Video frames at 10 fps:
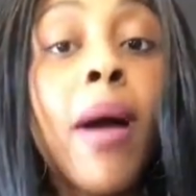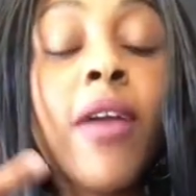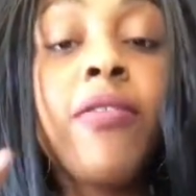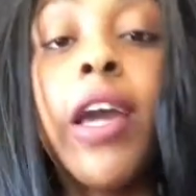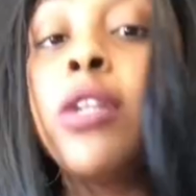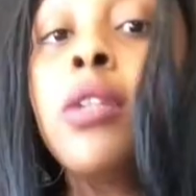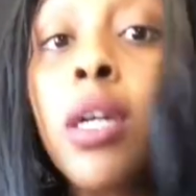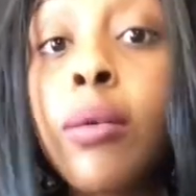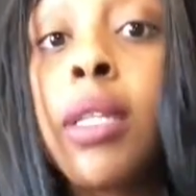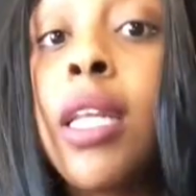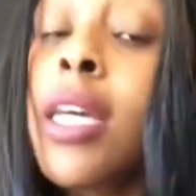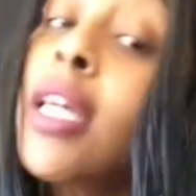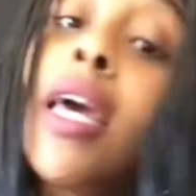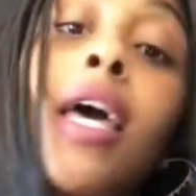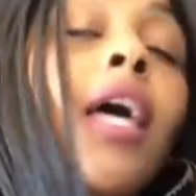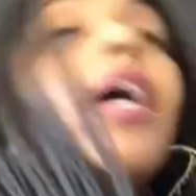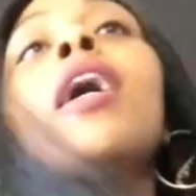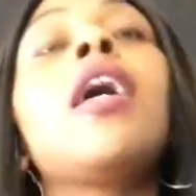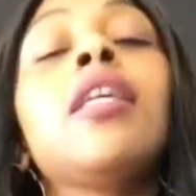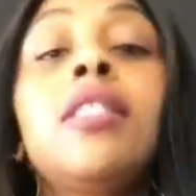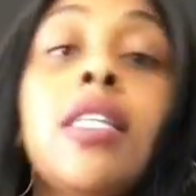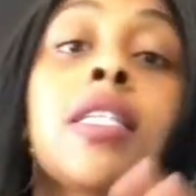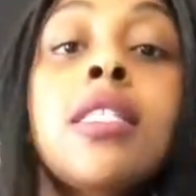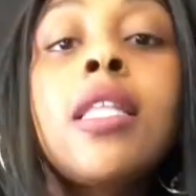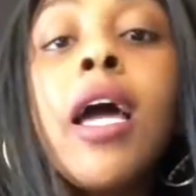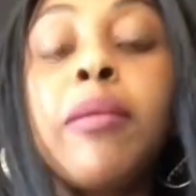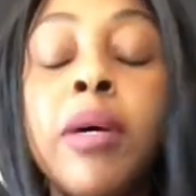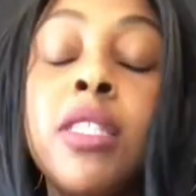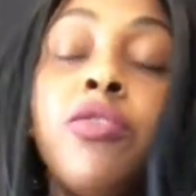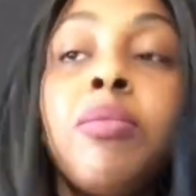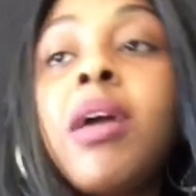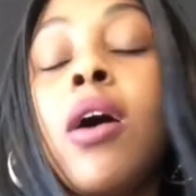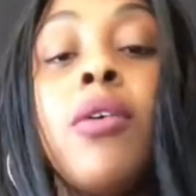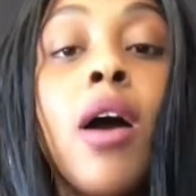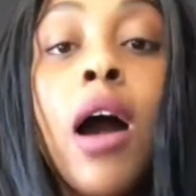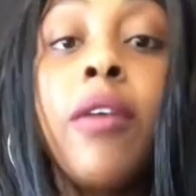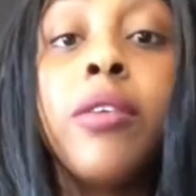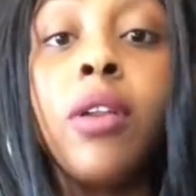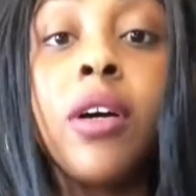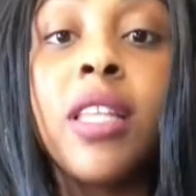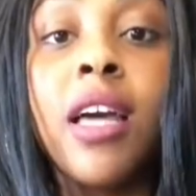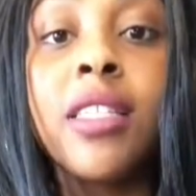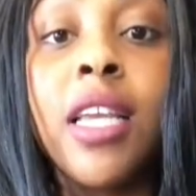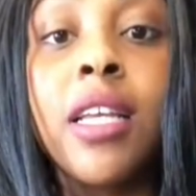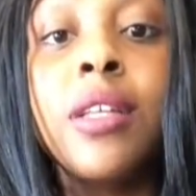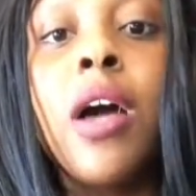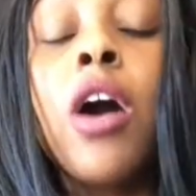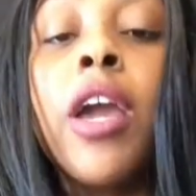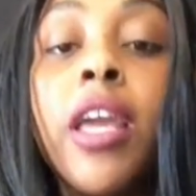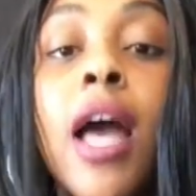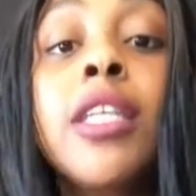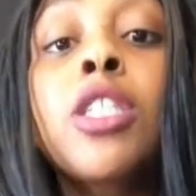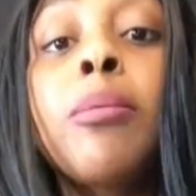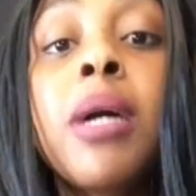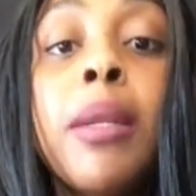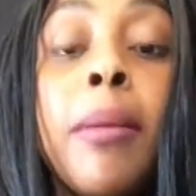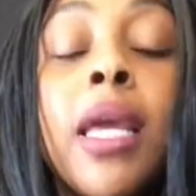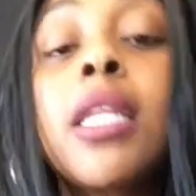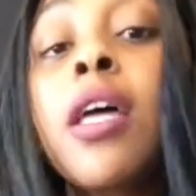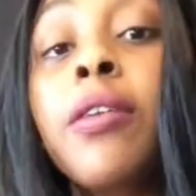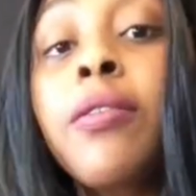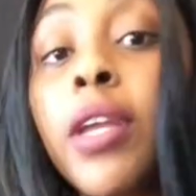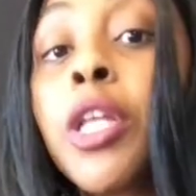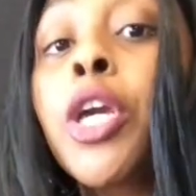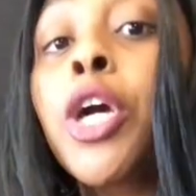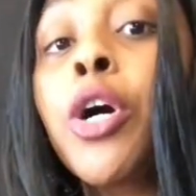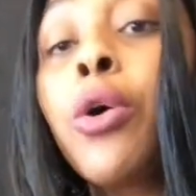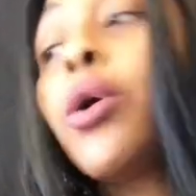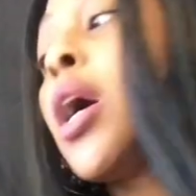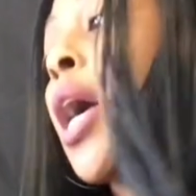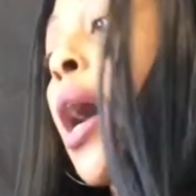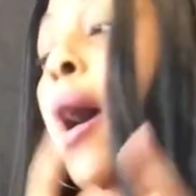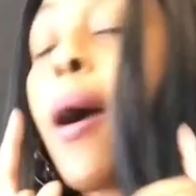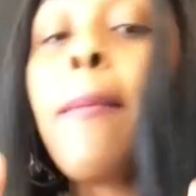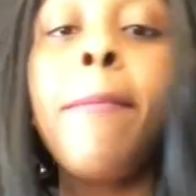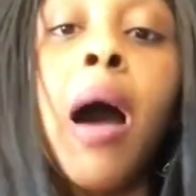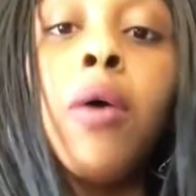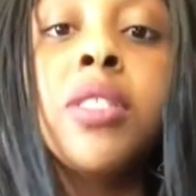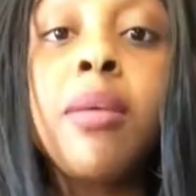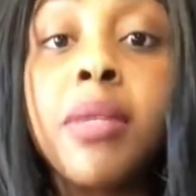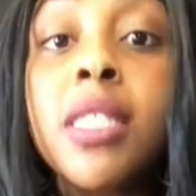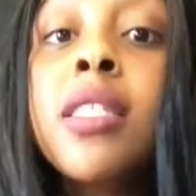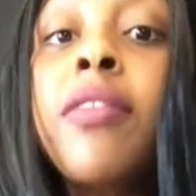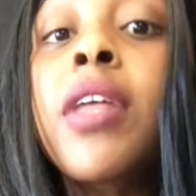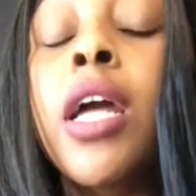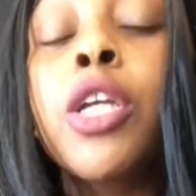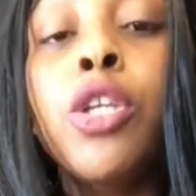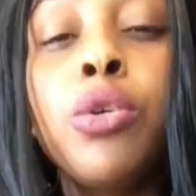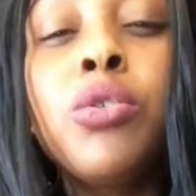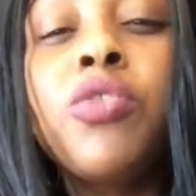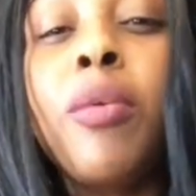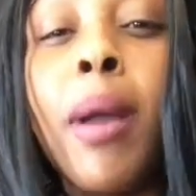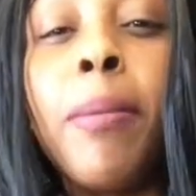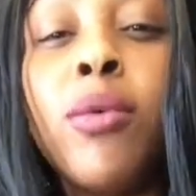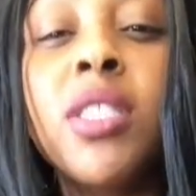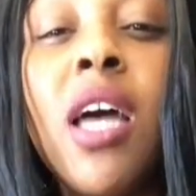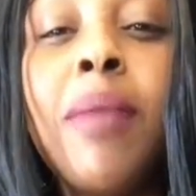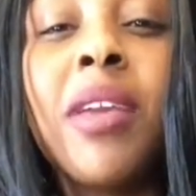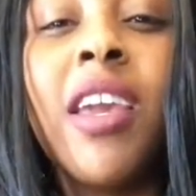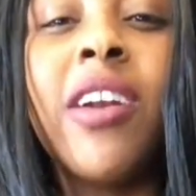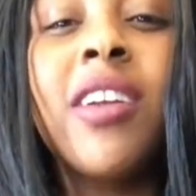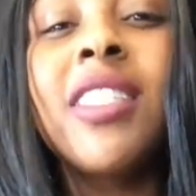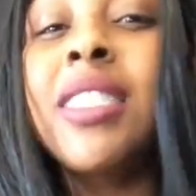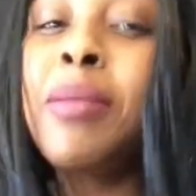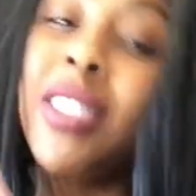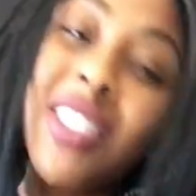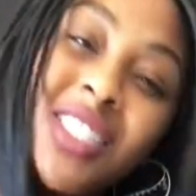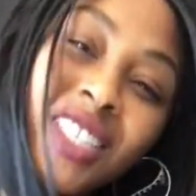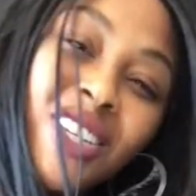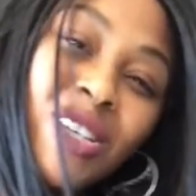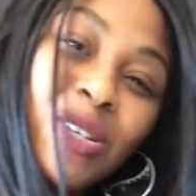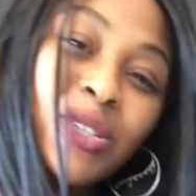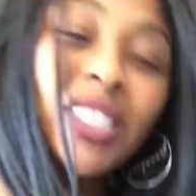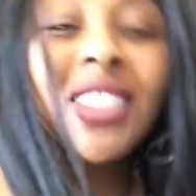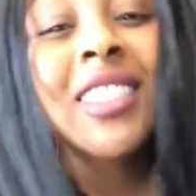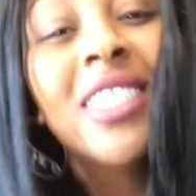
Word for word: my final look will look six, nine months from now, however long that'll take. Okay, guys, so I'm going to make another video about some of the stuff that I use for my post-op care. Speak to you soon.